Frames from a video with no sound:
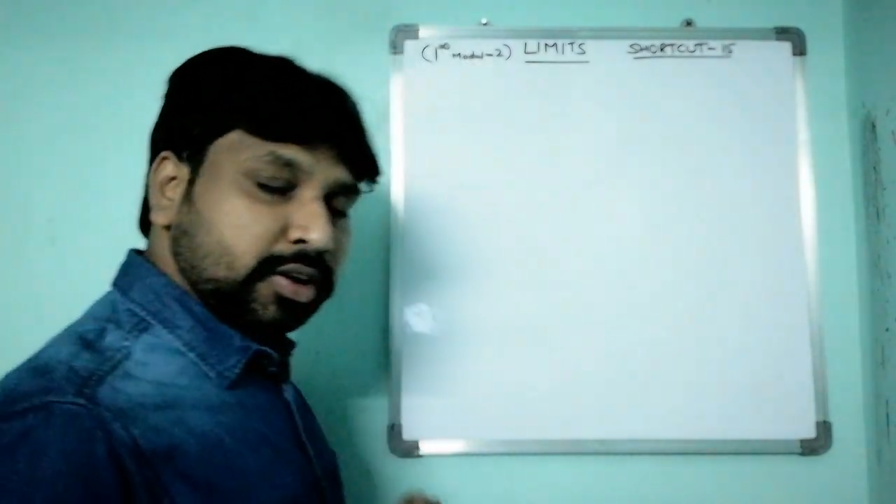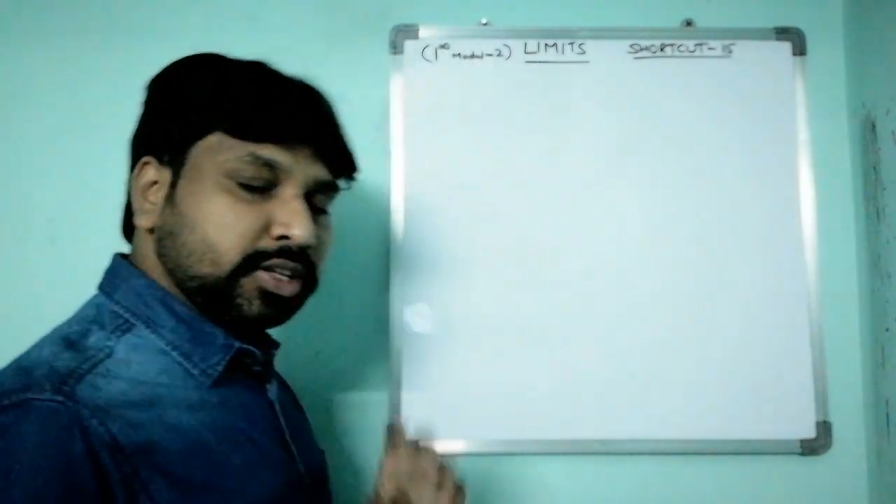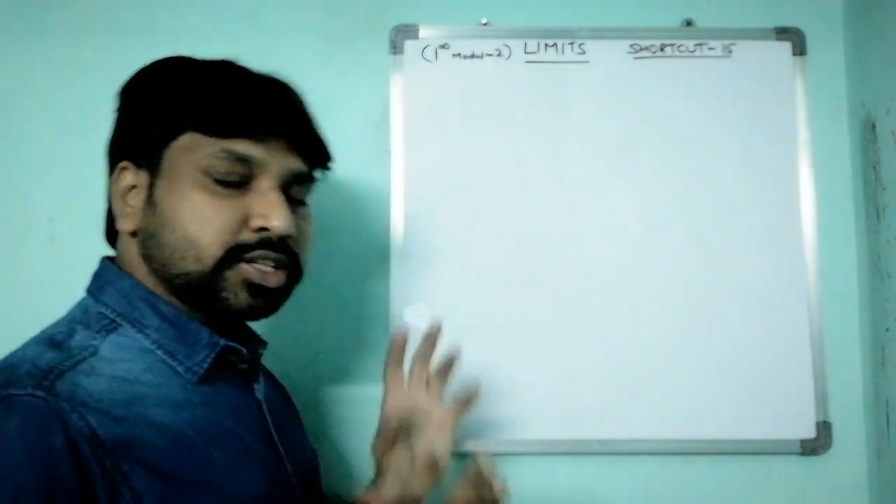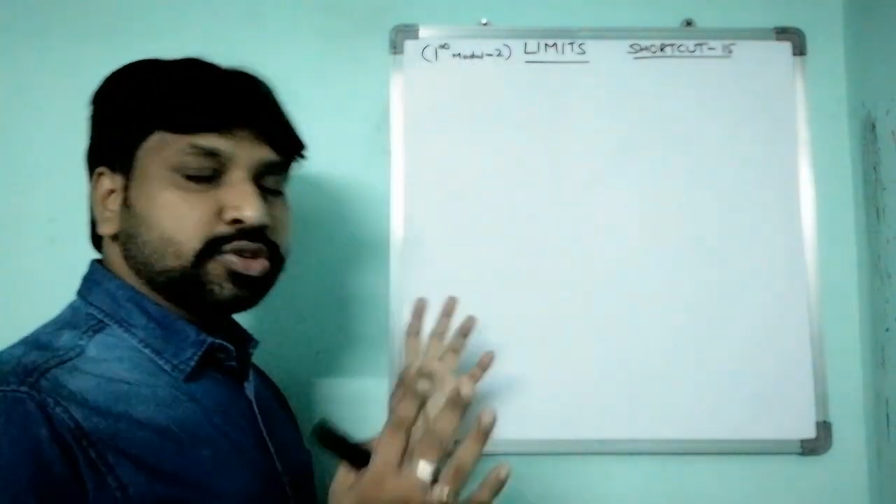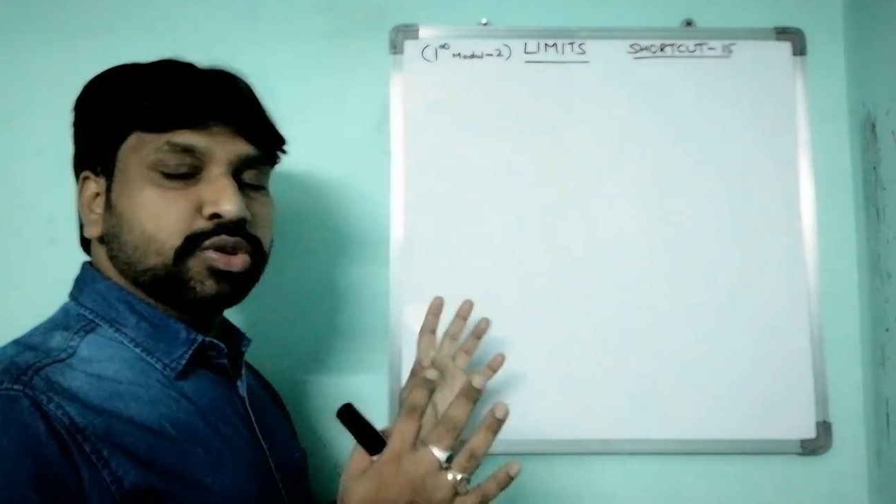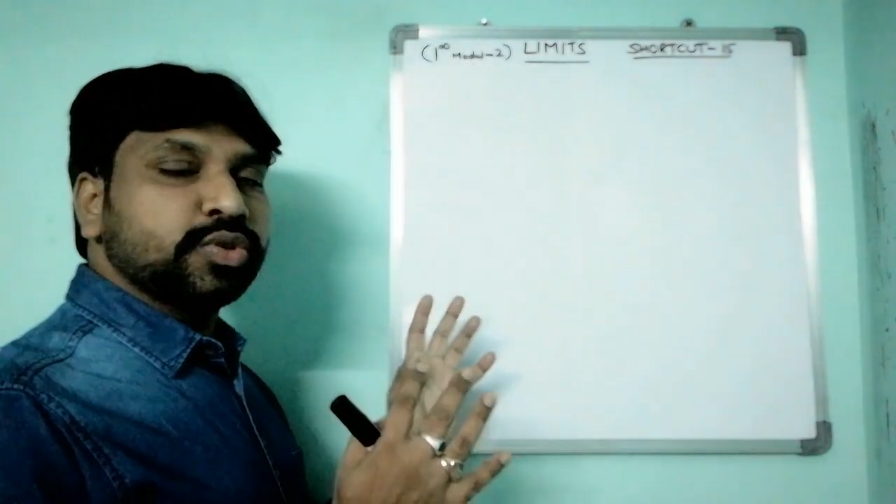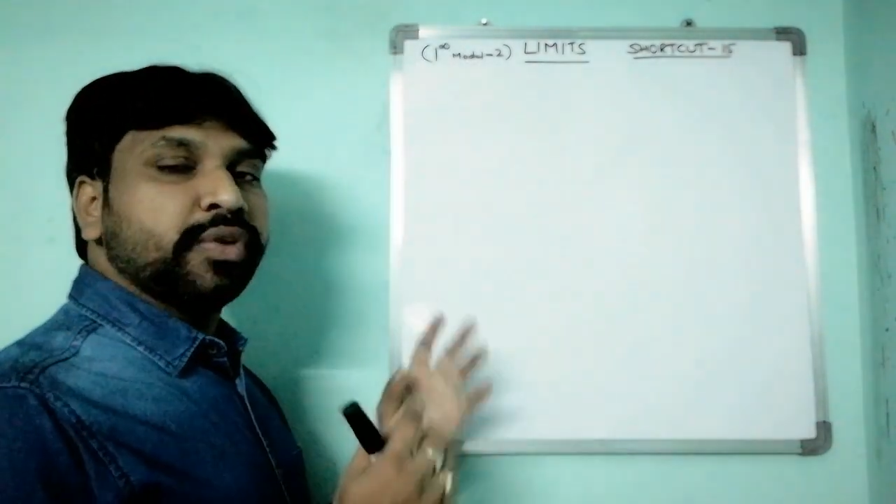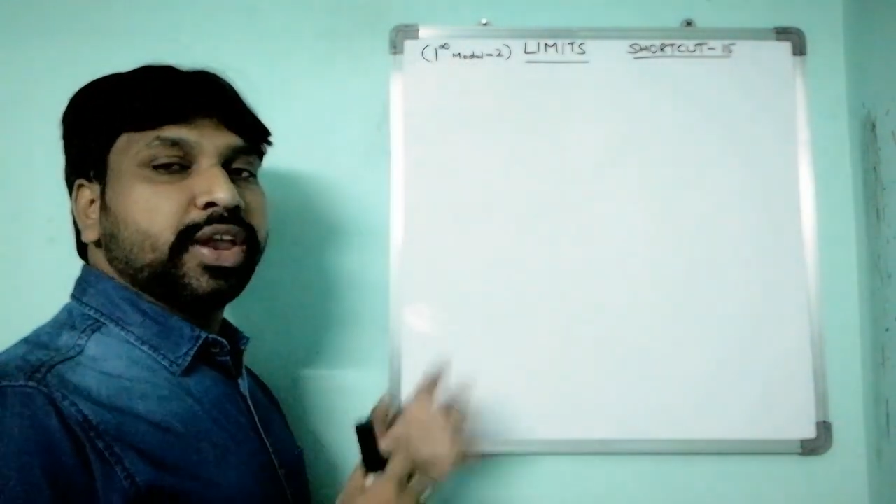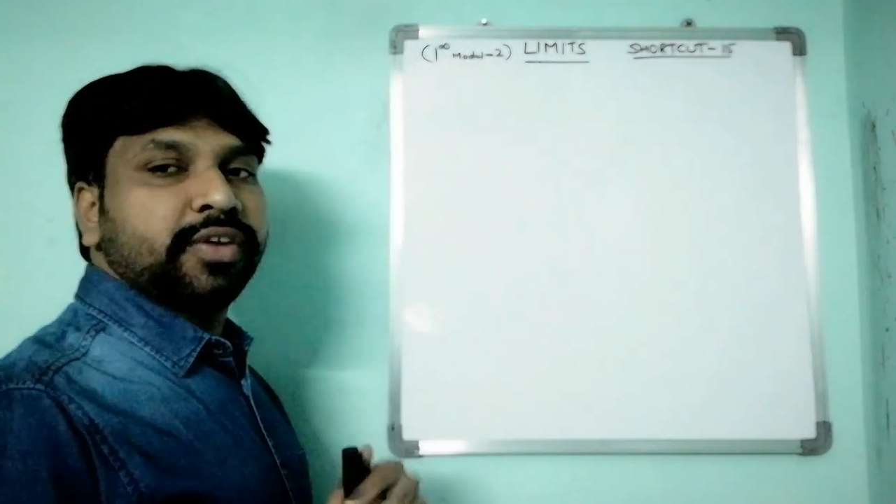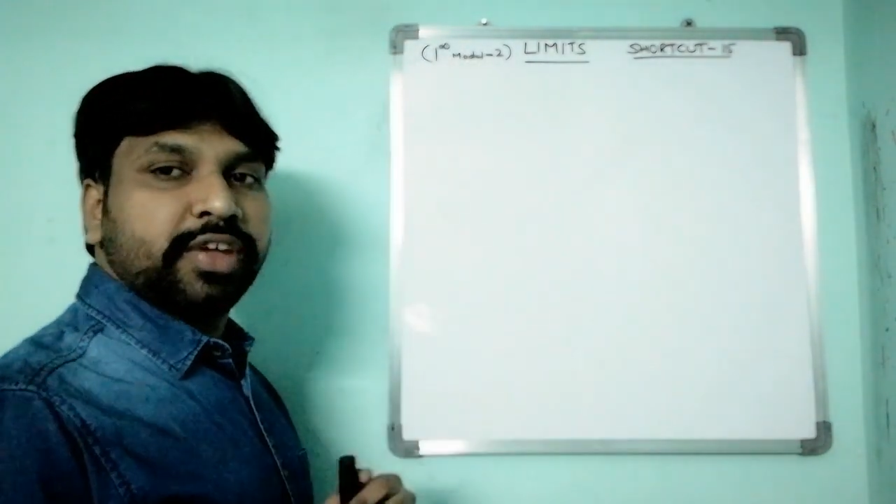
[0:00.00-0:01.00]
This is also
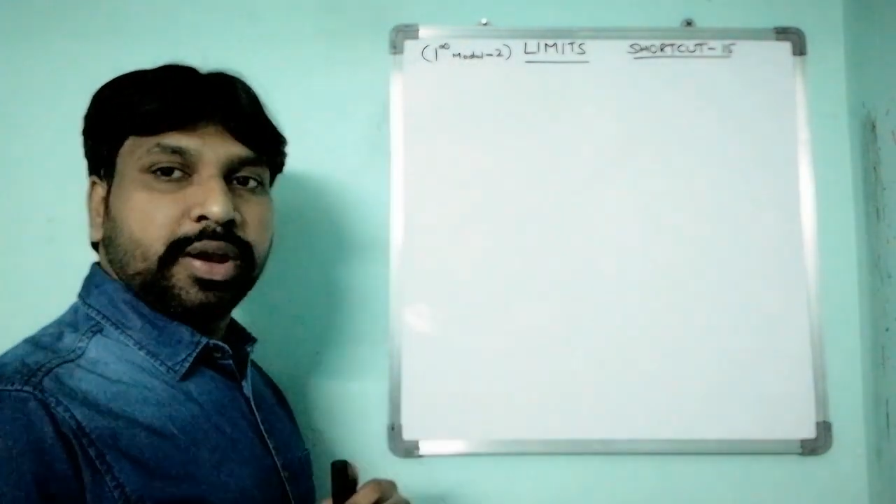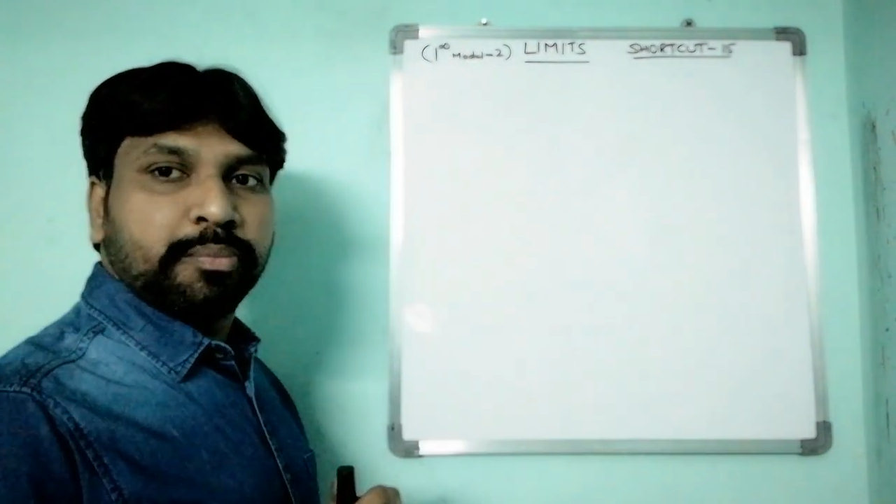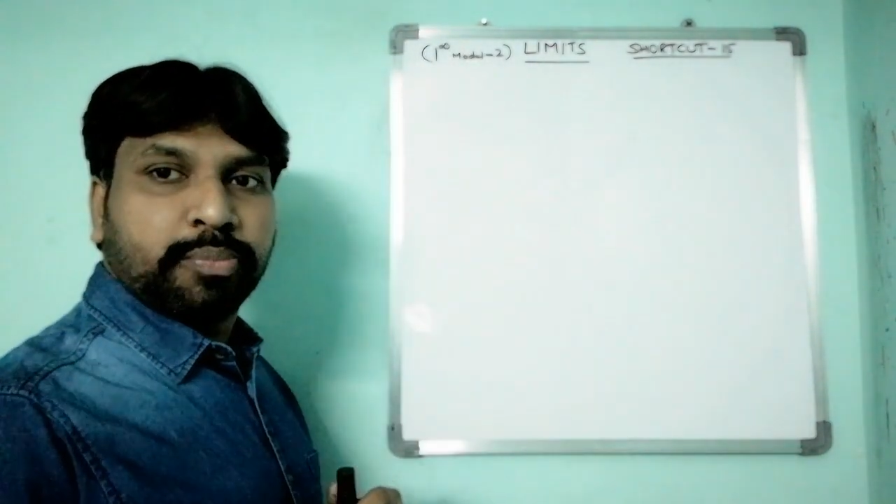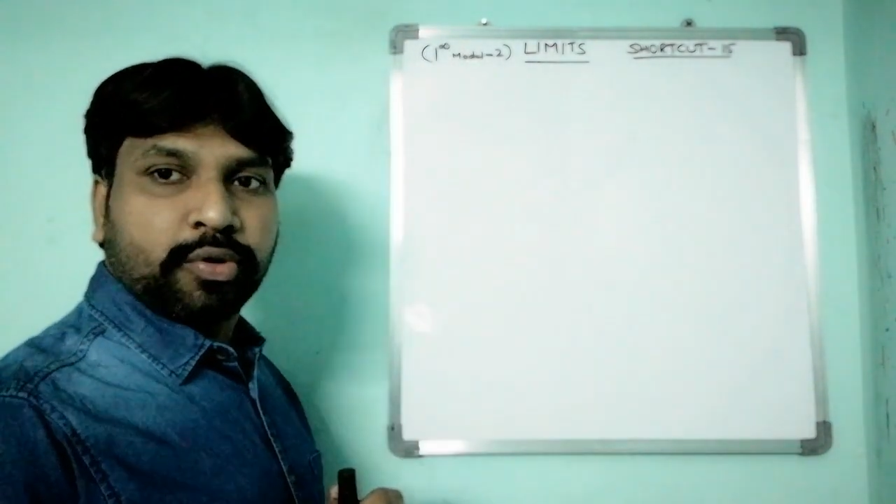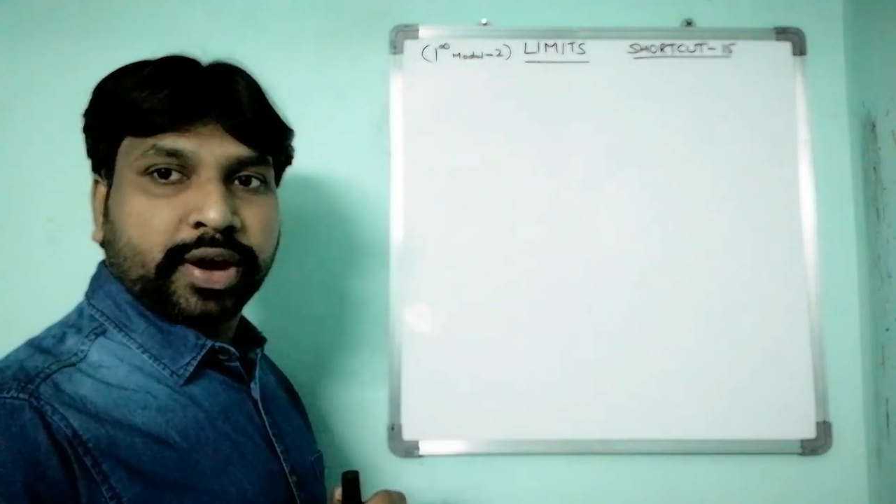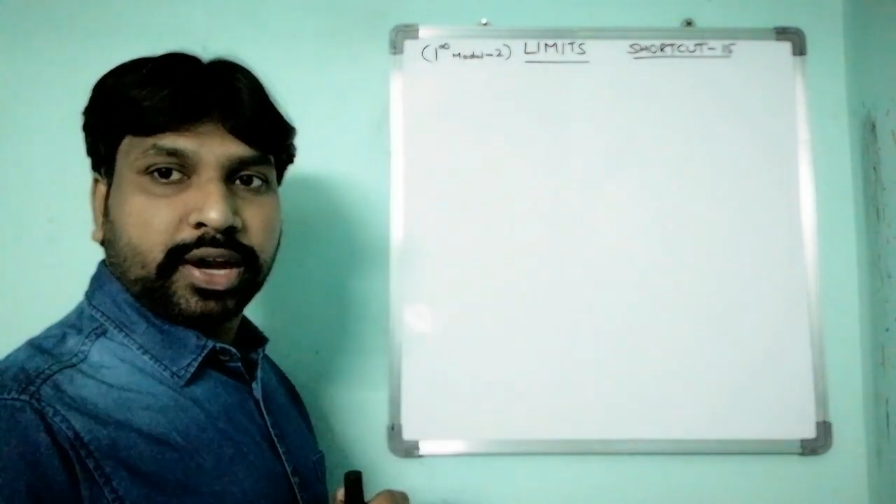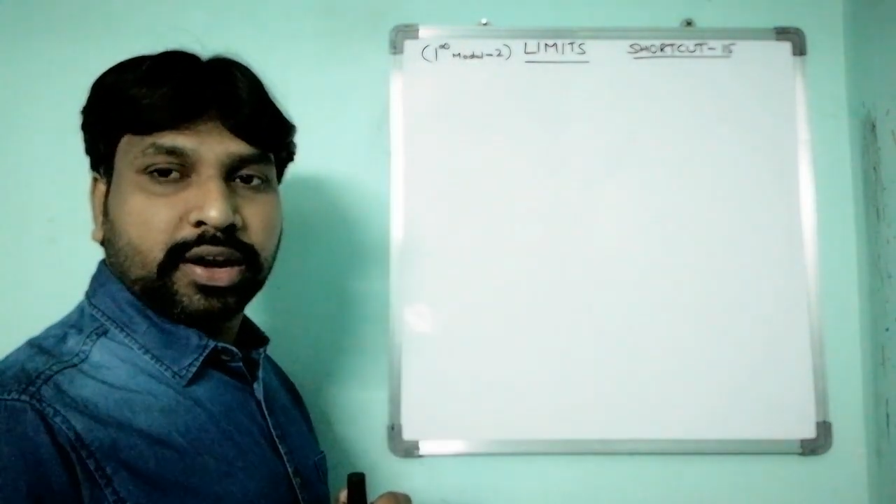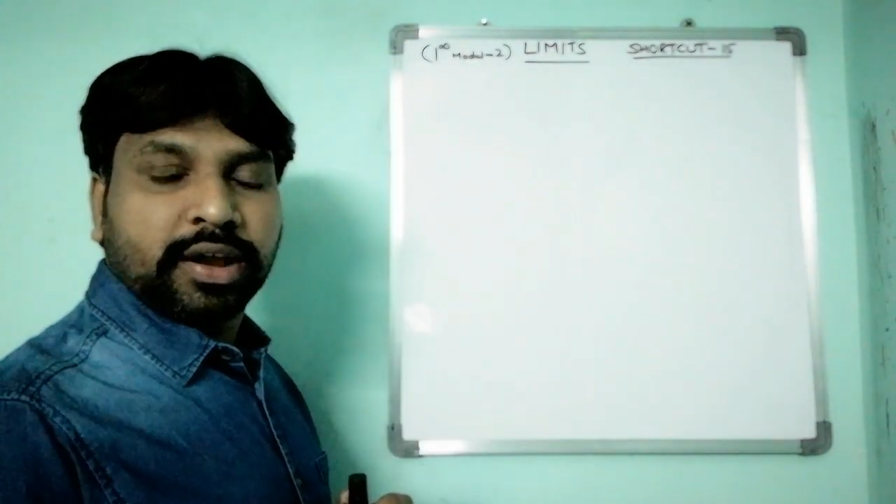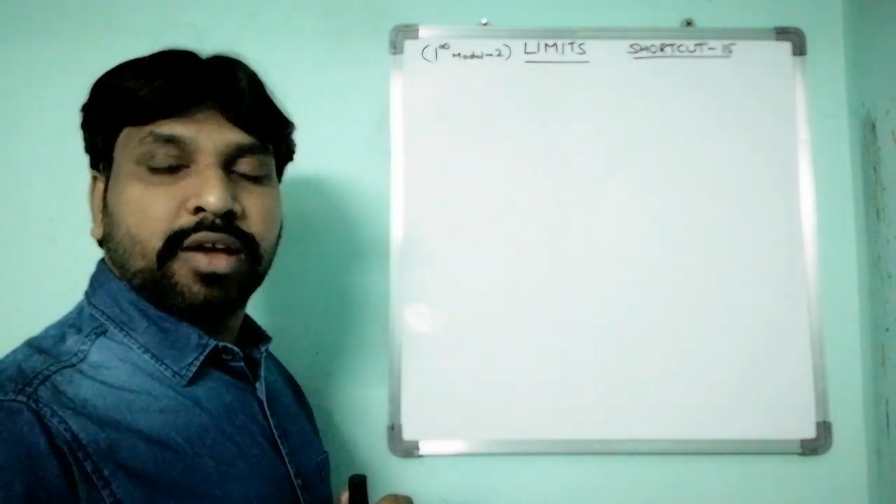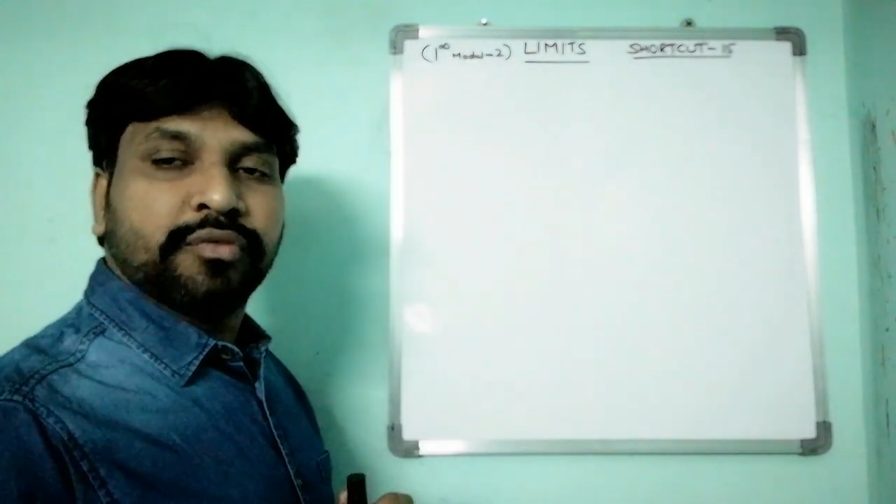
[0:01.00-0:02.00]
very very important